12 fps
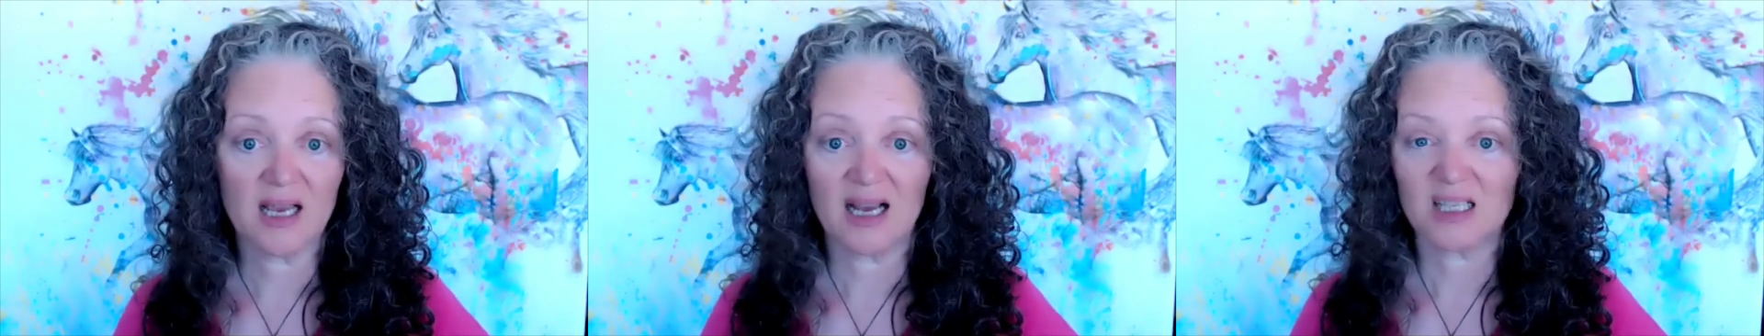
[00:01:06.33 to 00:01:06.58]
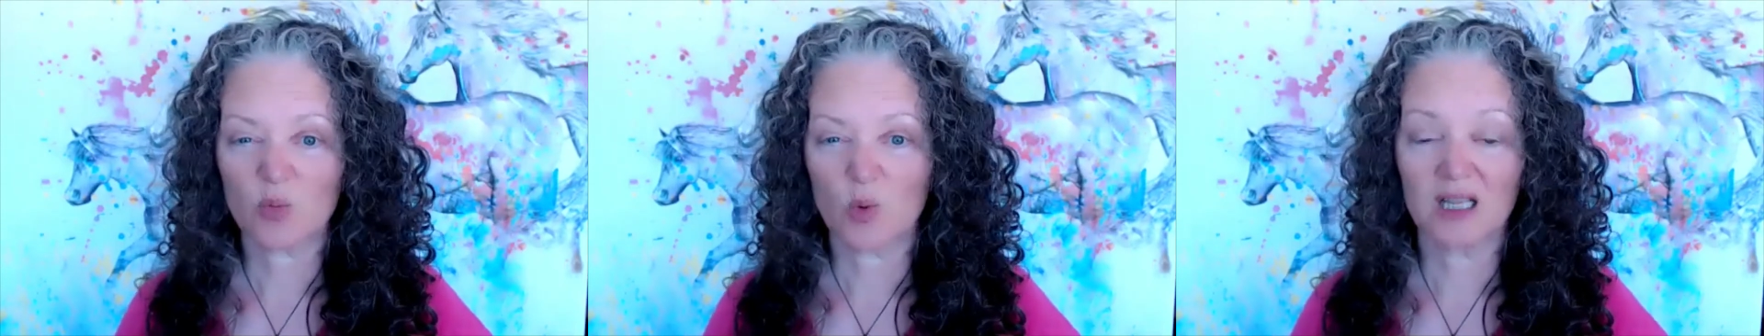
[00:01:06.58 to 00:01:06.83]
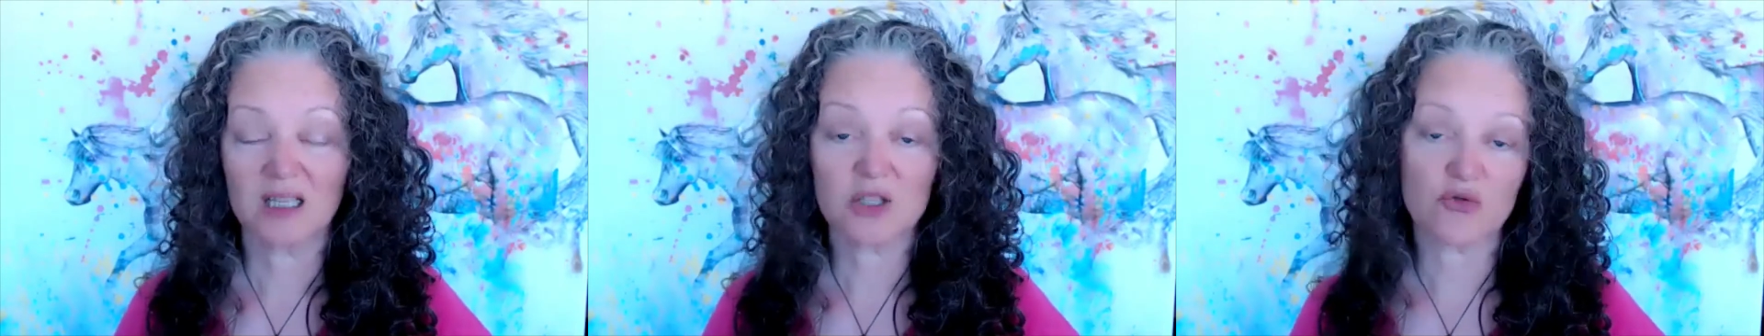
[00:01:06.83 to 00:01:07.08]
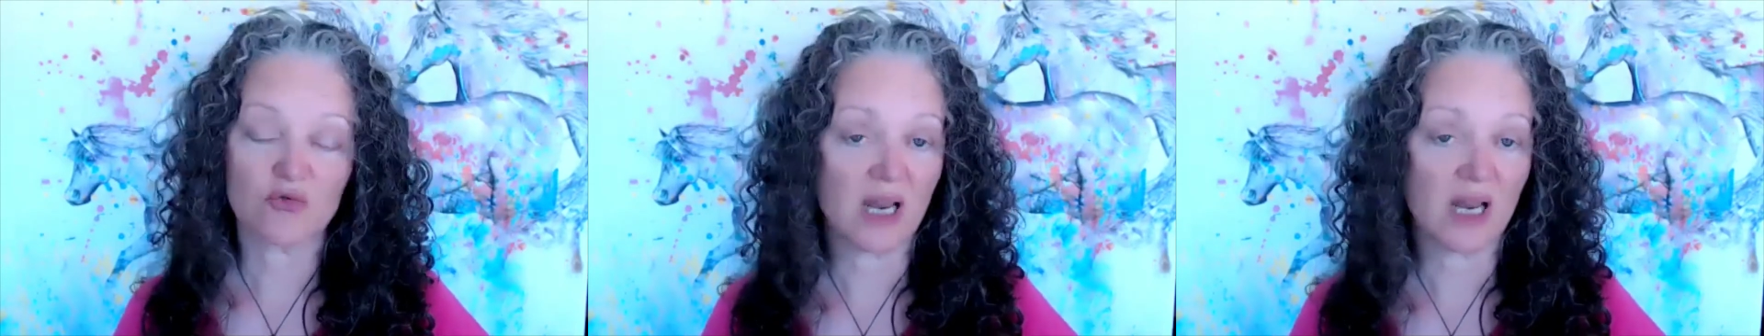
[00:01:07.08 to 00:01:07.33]
as well as
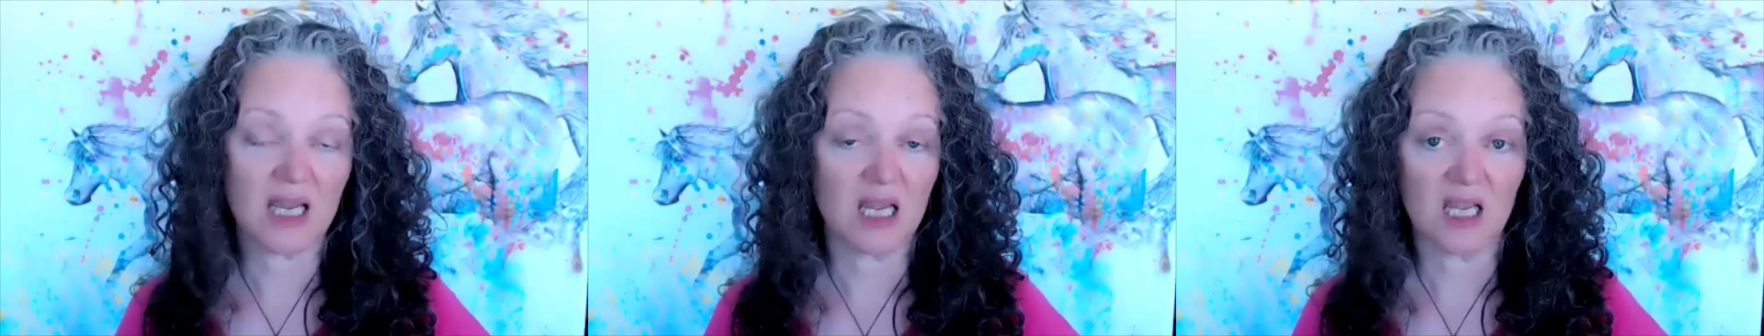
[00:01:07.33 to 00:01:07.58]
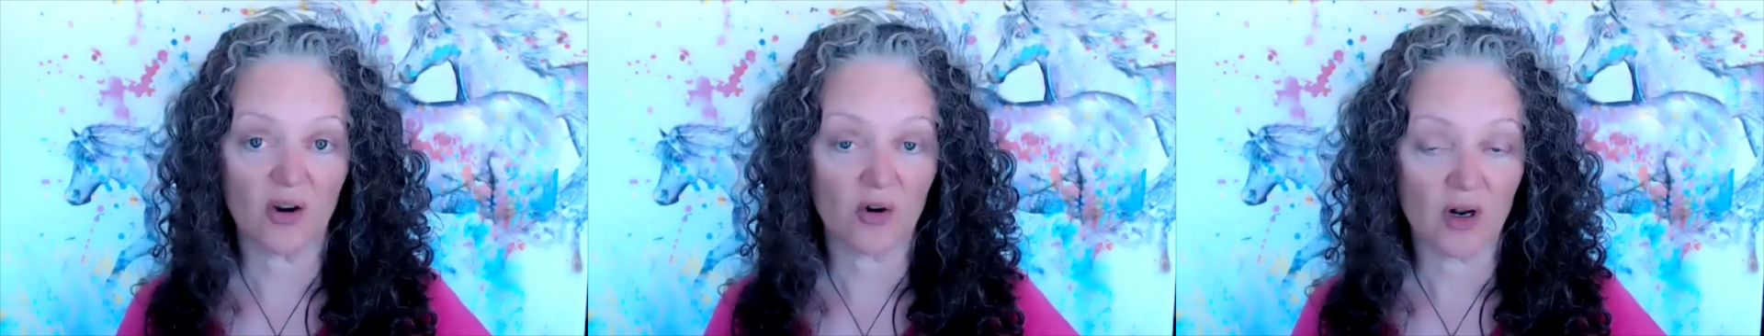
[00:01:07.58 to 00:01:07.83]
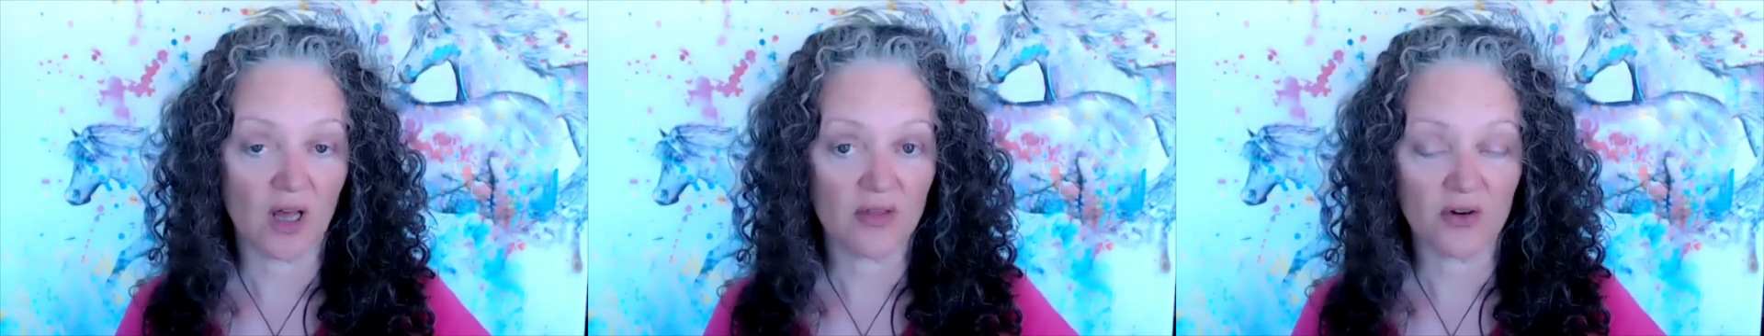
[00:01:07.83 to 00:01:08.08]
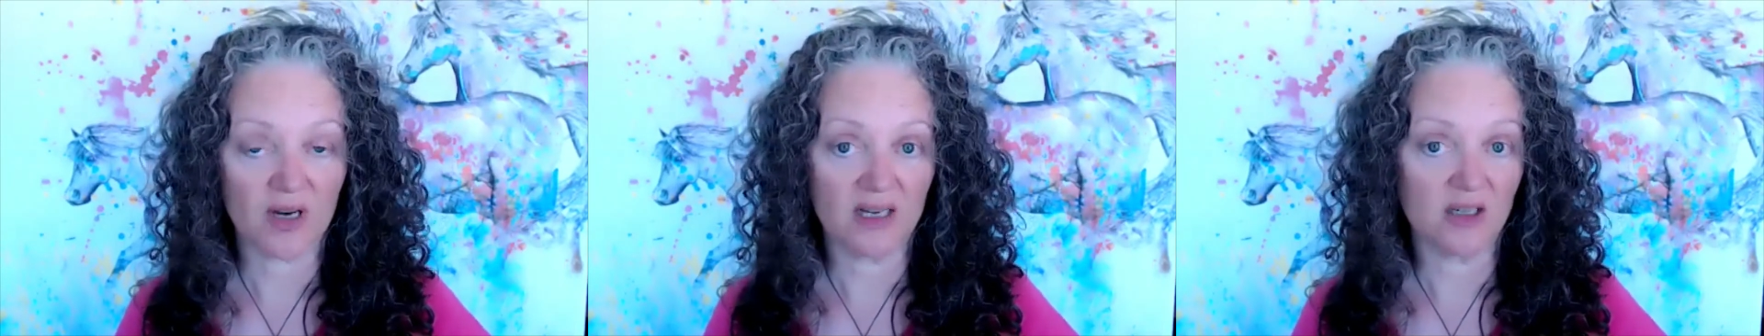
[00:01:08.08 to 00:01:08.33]
Reiki or
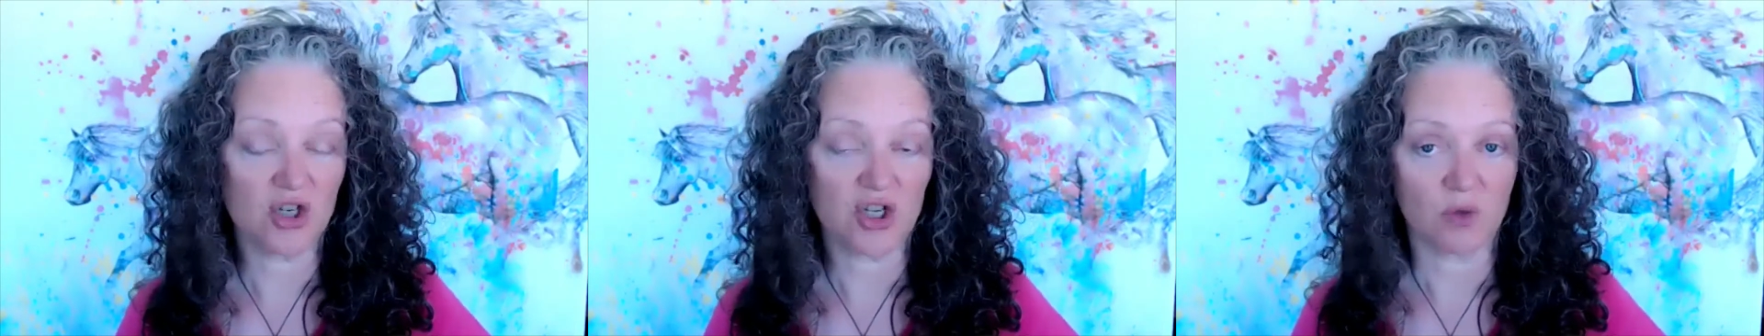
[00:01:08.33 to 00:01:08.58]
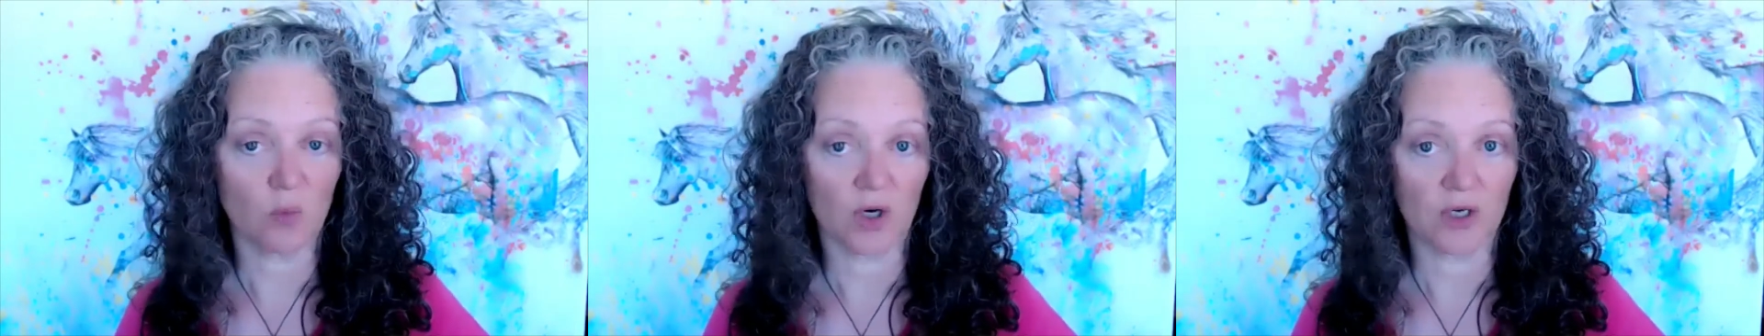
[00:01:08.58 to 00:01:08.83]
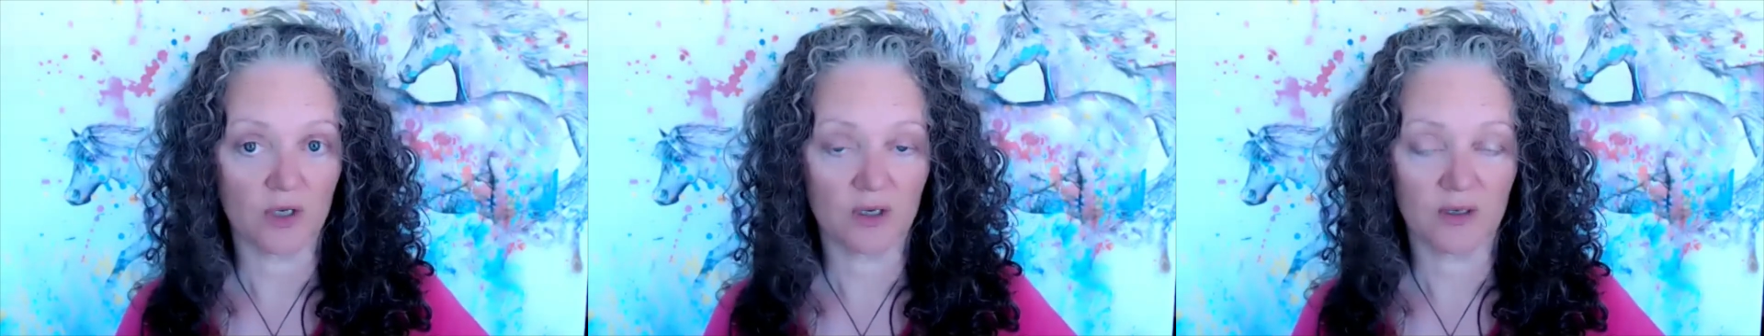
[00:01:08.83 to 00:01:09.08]
other energy work,